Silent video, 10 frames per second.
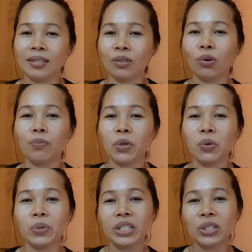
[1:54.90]
All
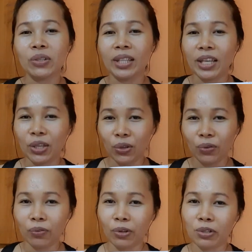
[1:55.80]
viewers ko, thank you
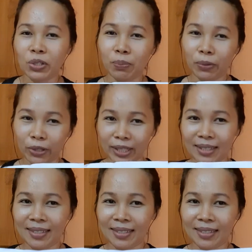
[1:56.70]
for your support.